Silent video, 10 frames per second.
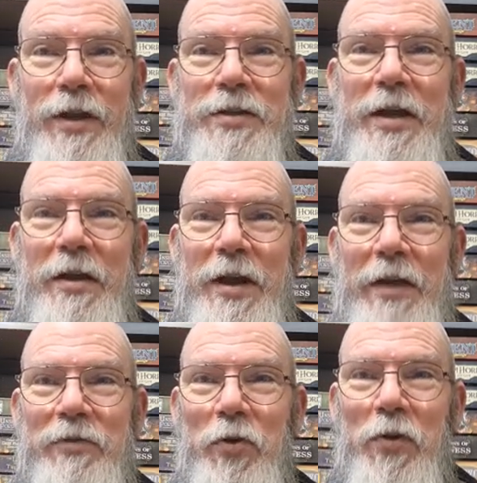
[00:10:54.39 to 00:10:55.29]
I was going
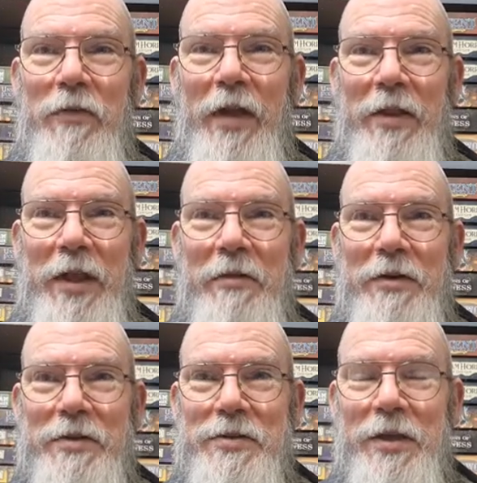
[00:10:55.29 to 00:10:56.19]
after all the
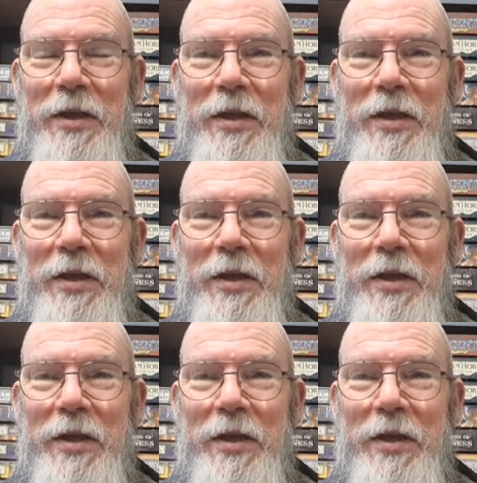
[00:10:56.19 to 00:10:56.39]
Valkyries,